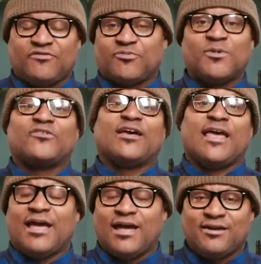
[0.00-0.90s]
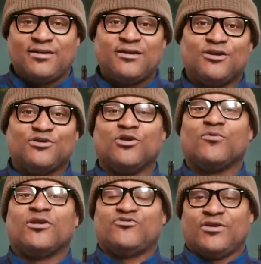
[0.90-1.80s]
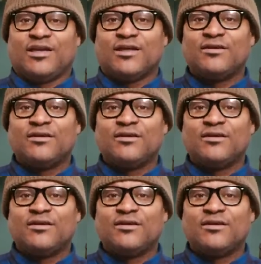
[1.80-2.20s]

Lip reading: If it smells like egg, you don't want to drink it.